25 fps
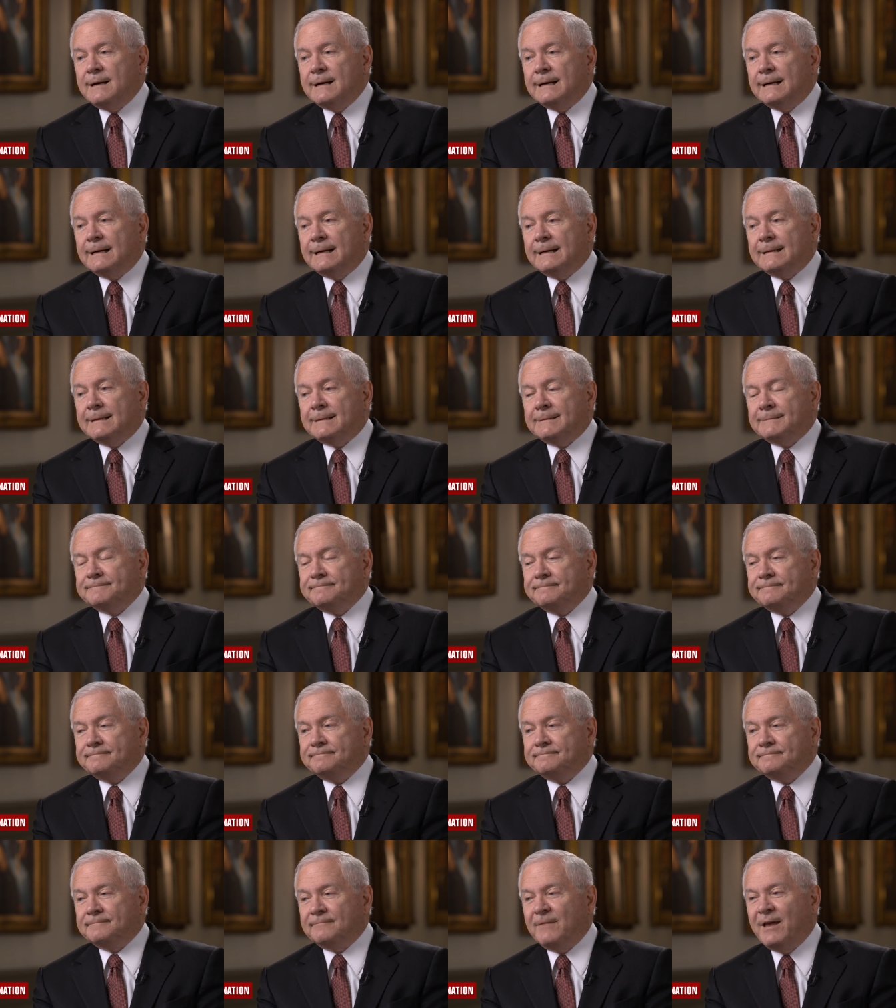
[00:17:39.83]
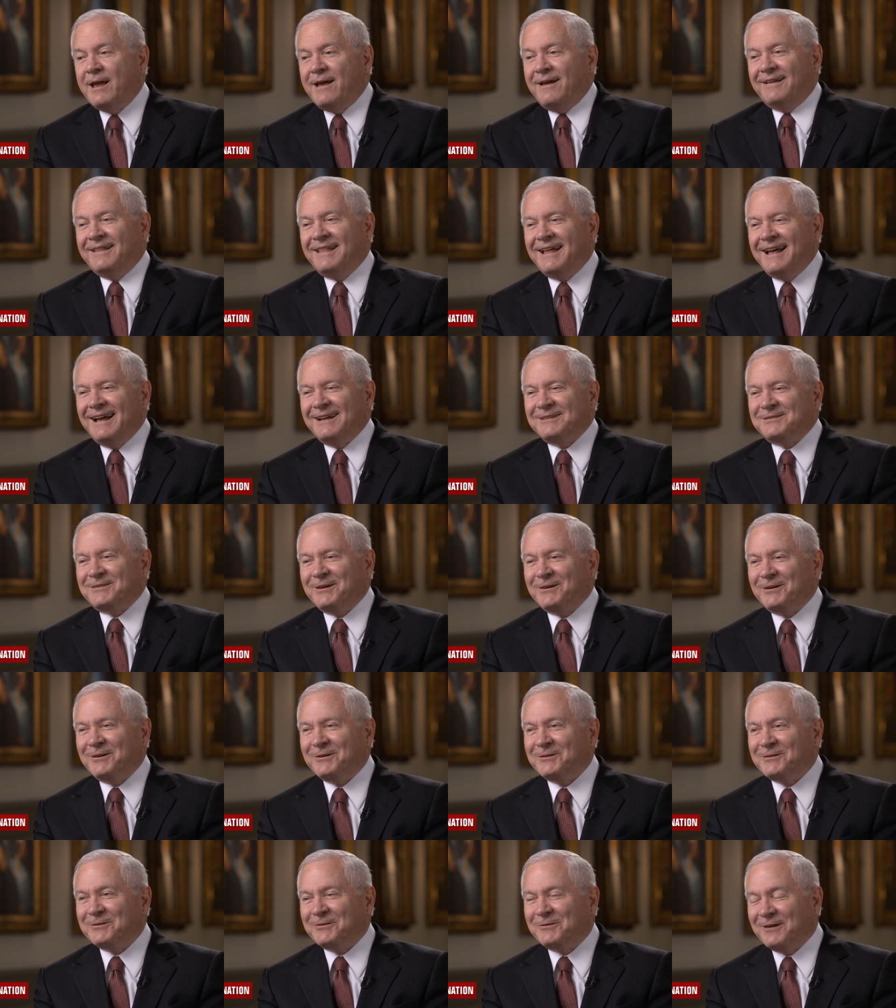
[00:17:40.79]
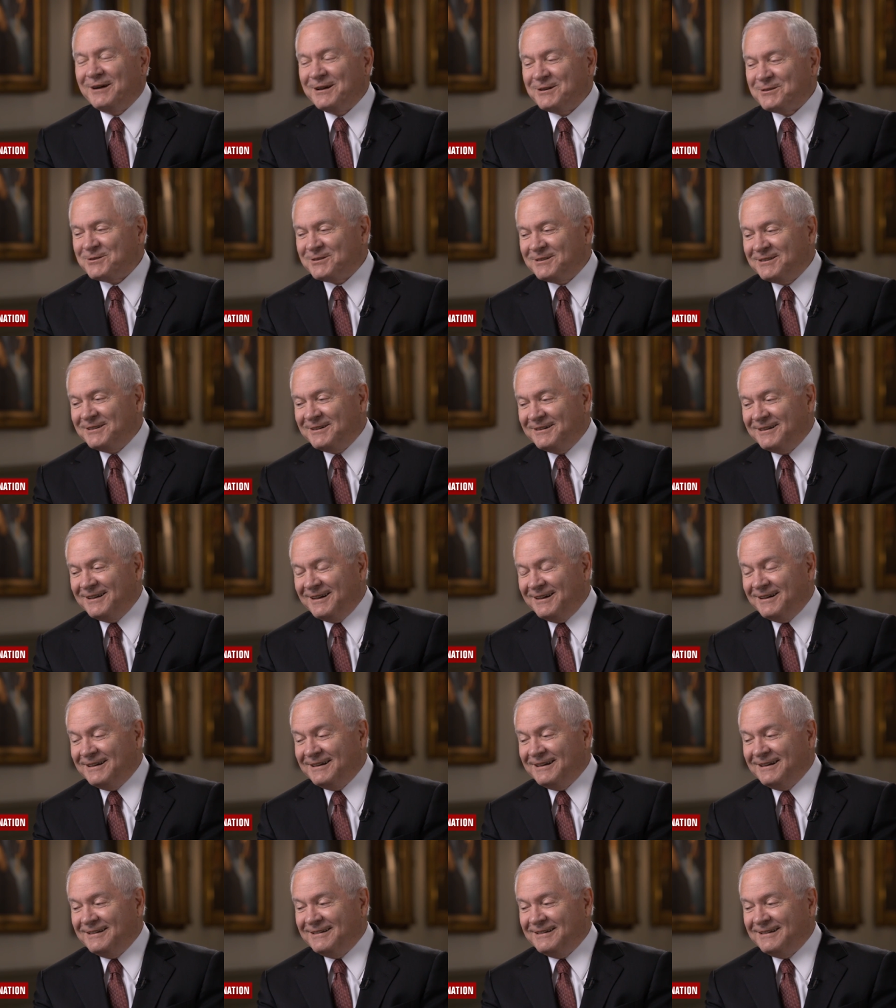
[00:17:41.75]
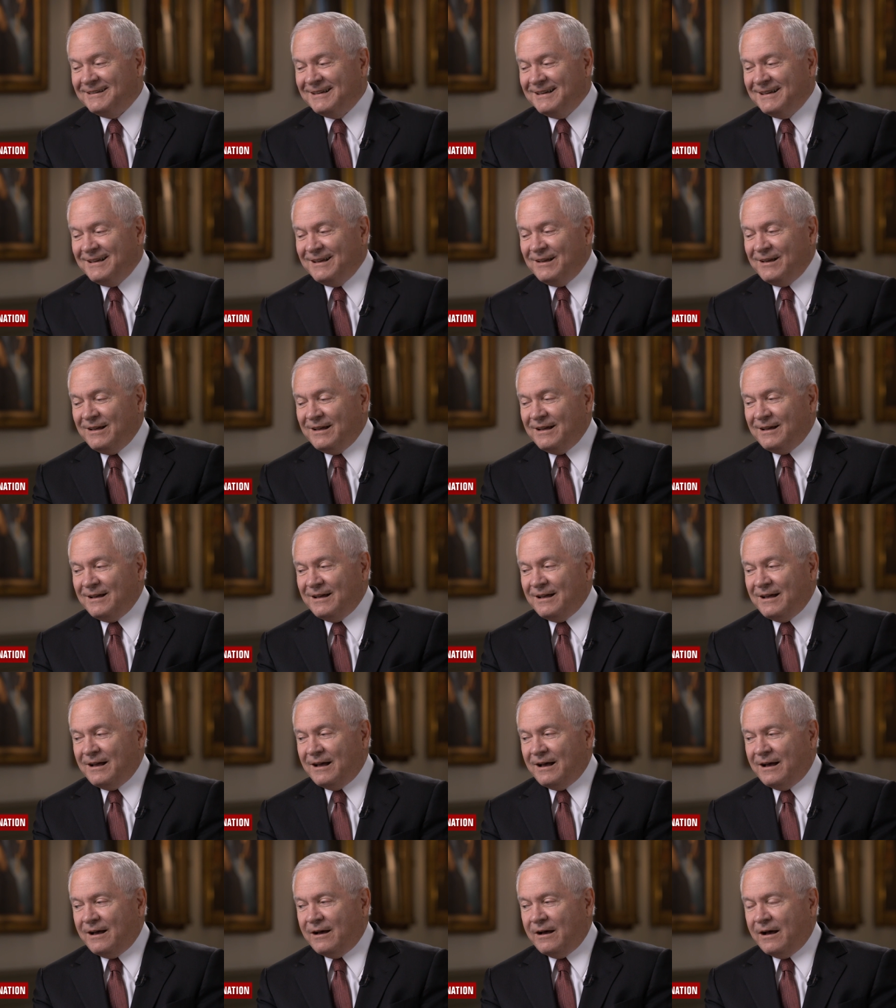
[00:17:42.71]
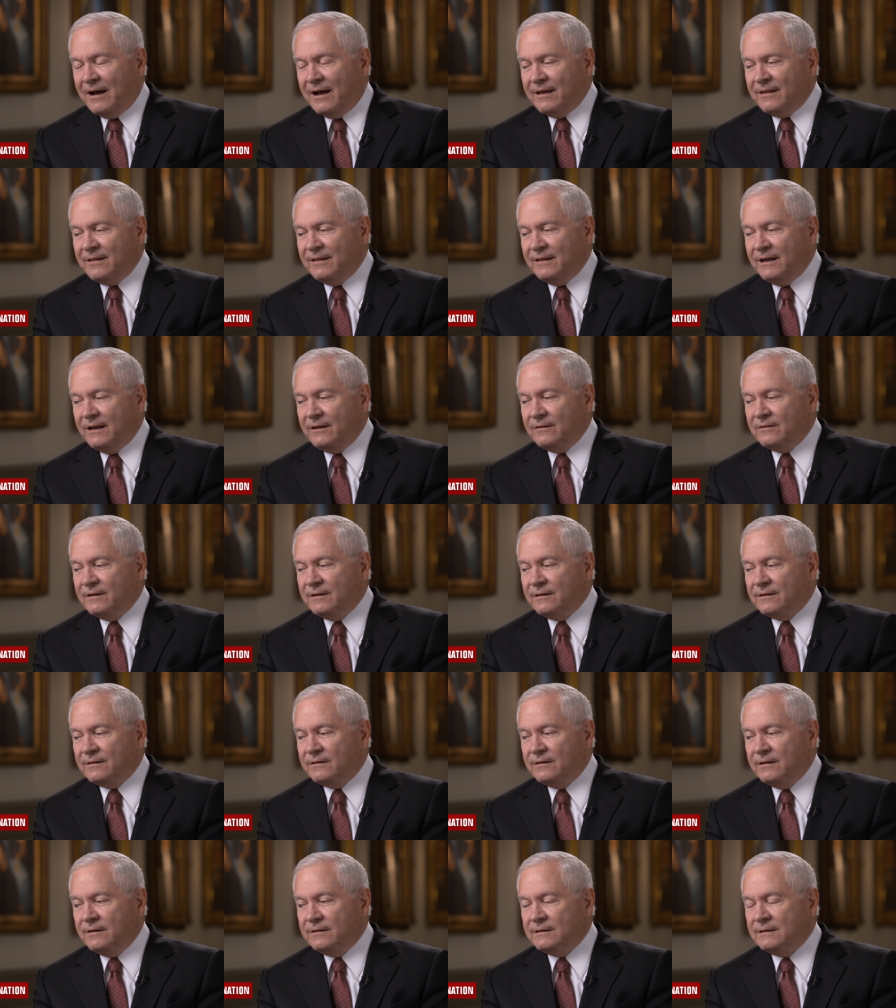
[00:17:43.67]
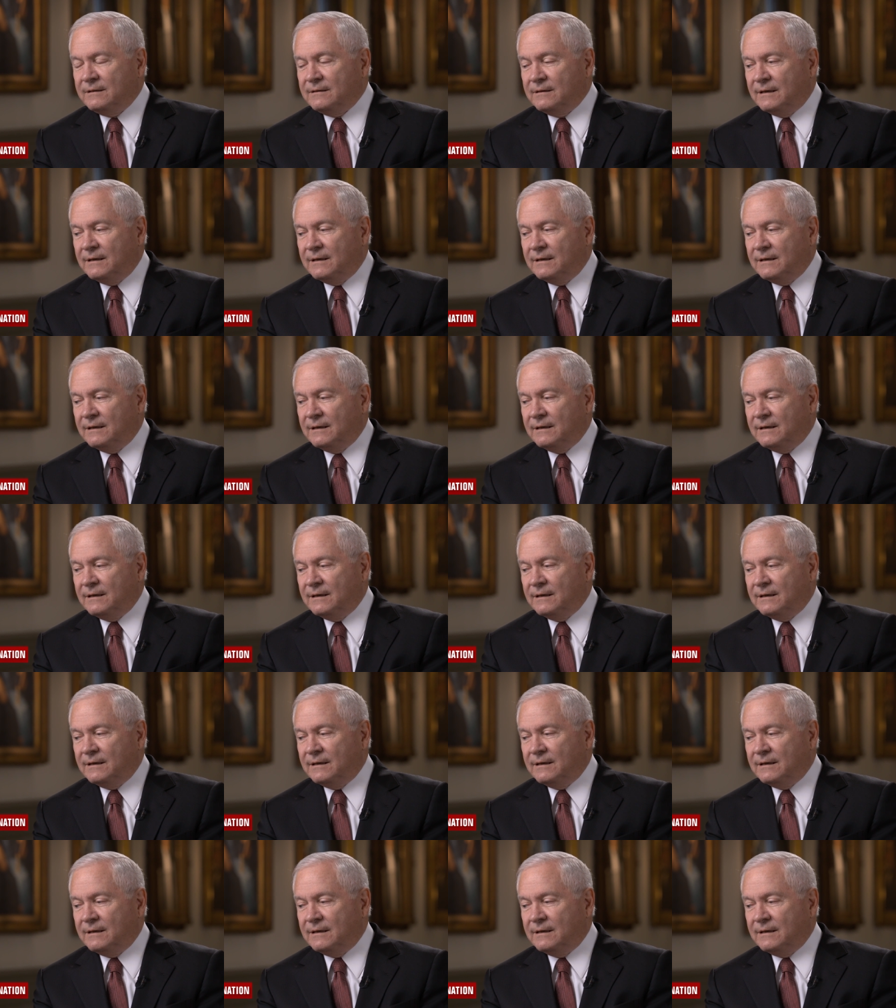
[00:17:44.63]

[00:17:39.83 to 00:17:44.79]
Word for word: Um, that's a good question. Uh, I think that...